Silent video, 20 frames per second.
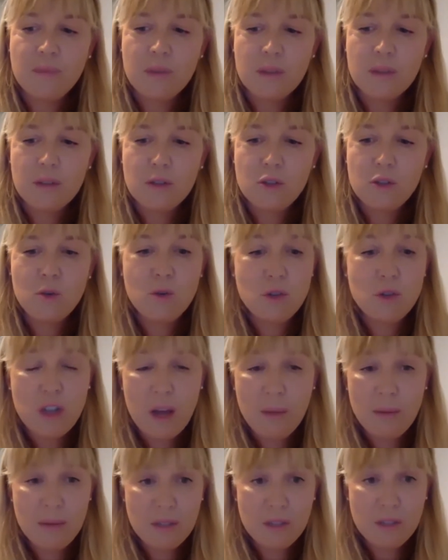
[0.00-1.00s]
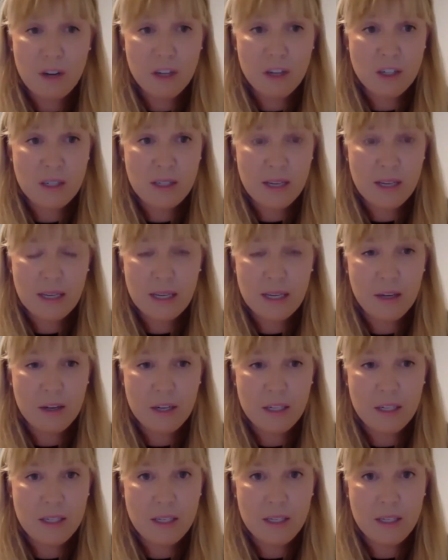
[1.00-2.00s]
Short, sharp instructions, like
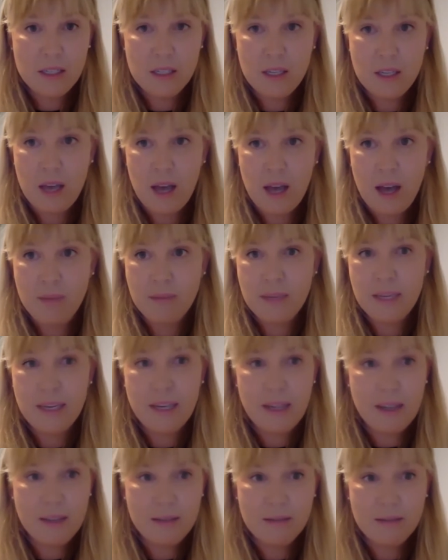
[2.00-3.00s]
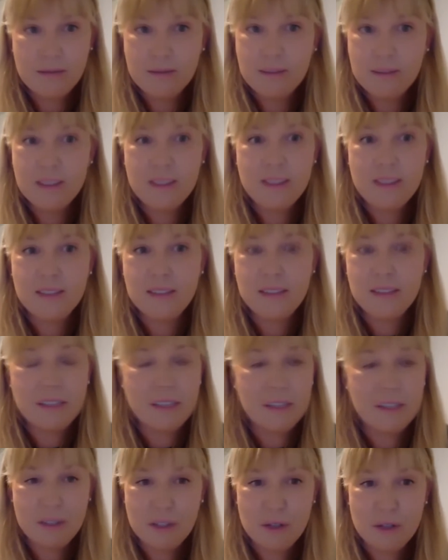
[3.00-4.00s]
Kerry said, get in,
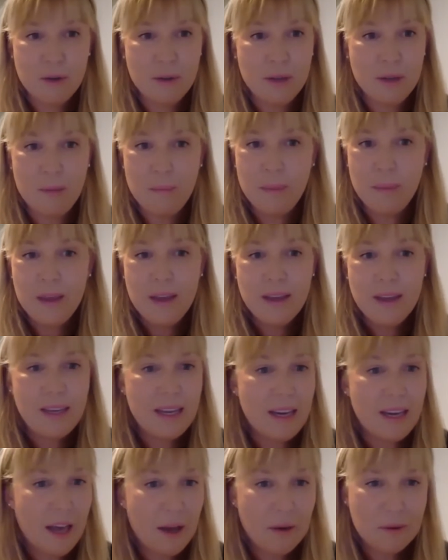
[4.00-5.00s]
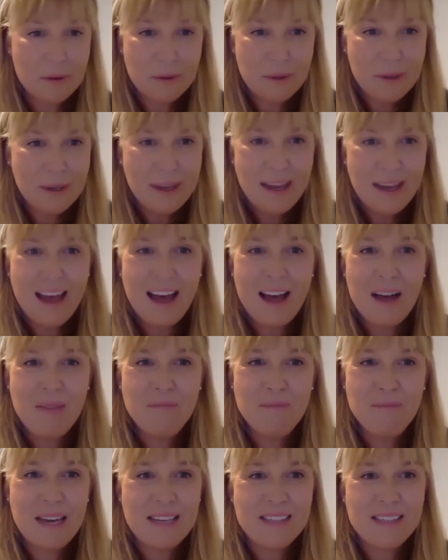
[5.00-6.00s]
give it to them, get out,
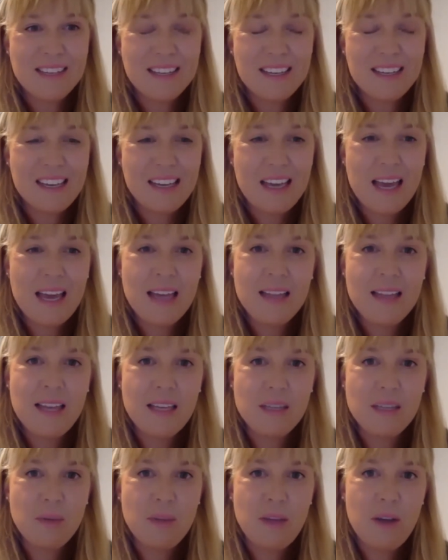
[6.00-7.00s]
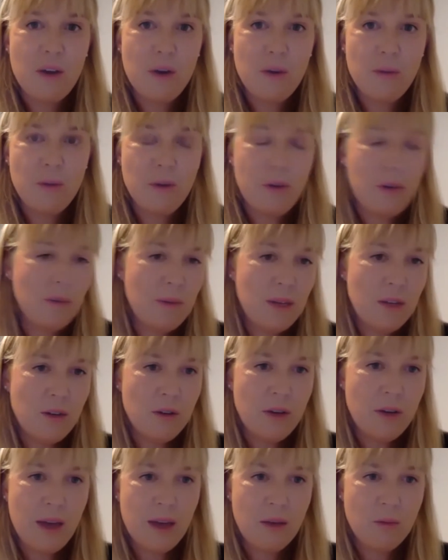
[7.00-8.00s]
basically. And that's where the home learning
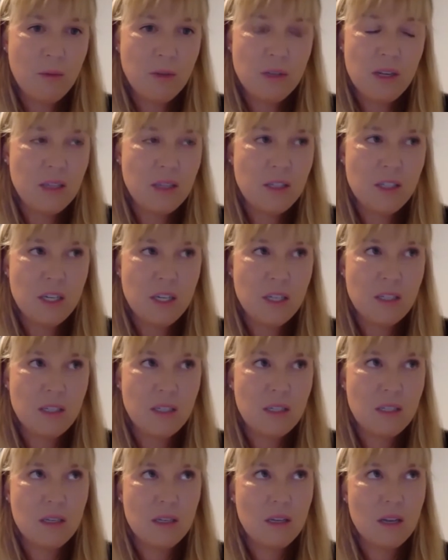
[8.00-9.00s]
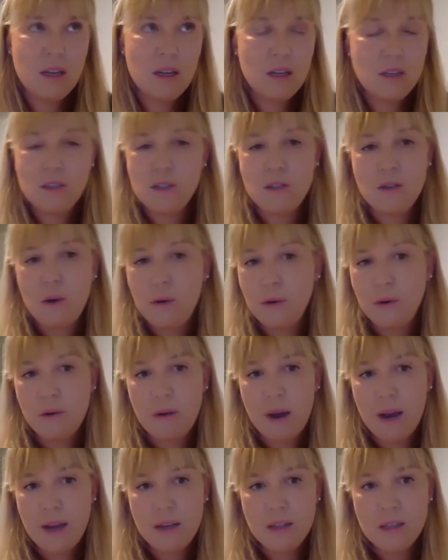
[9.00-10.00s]
menu is just so
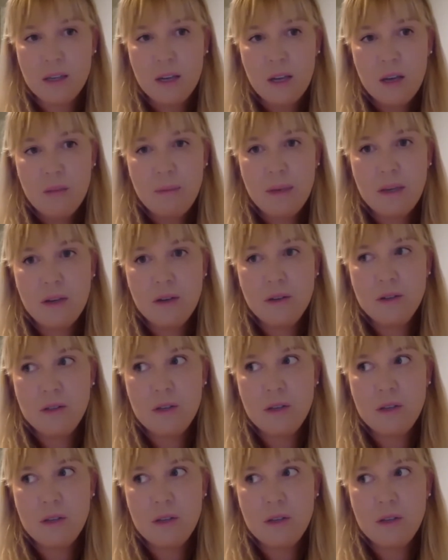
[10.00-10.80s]
great, because